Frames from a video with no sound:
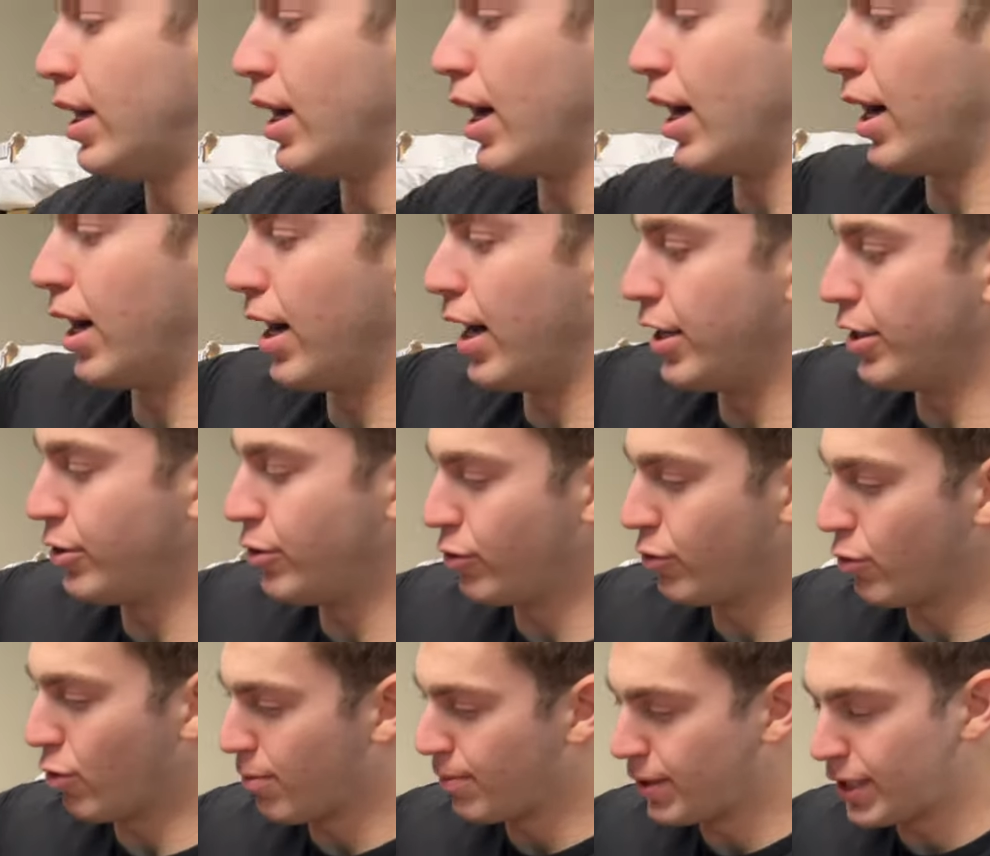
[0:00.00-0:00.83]
uh, and
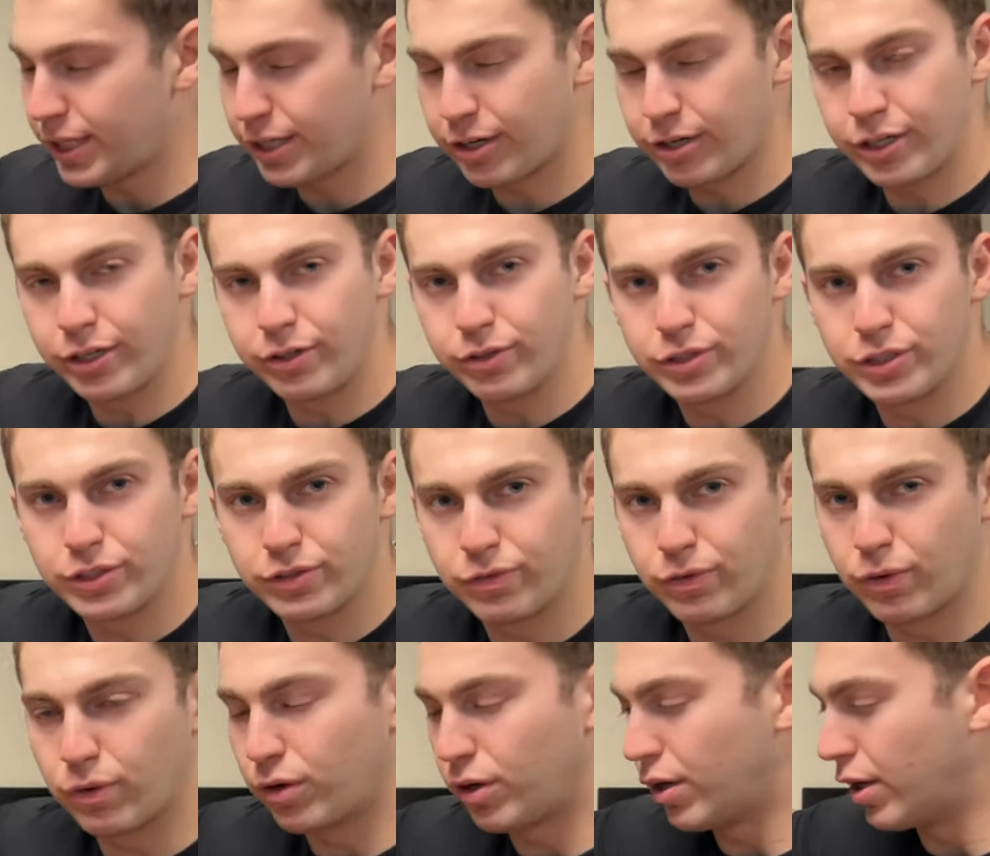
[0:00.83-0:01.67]
normally they're used
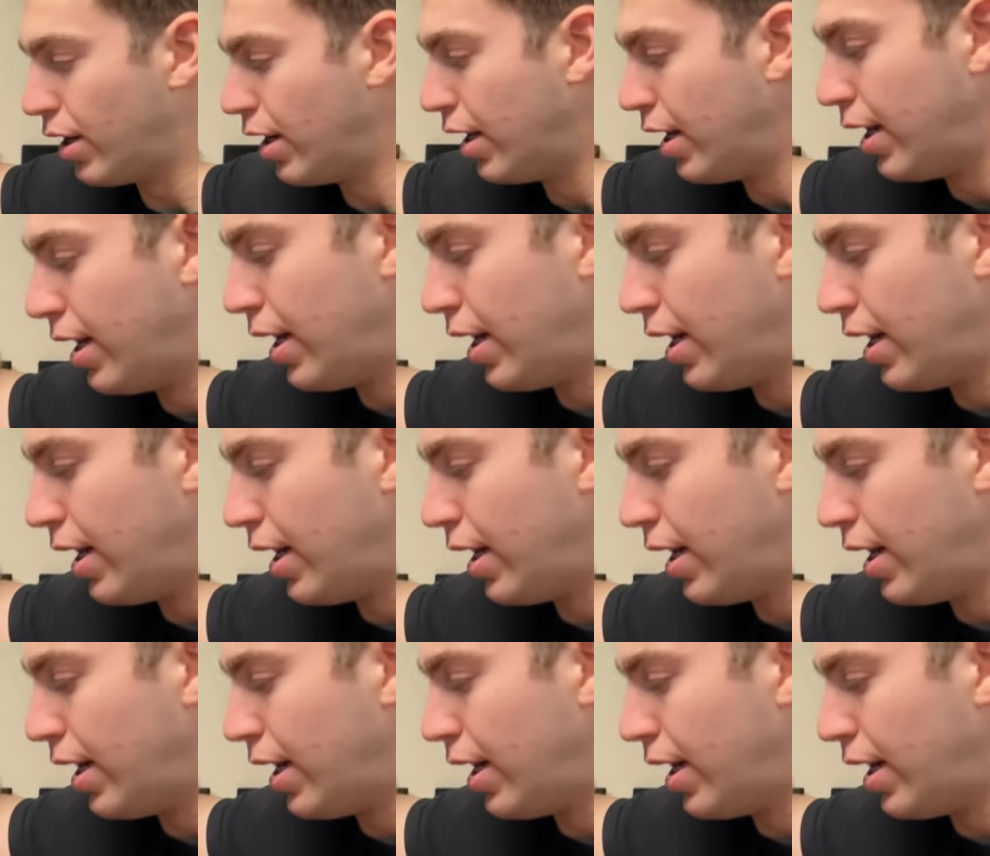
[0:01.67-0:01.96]
for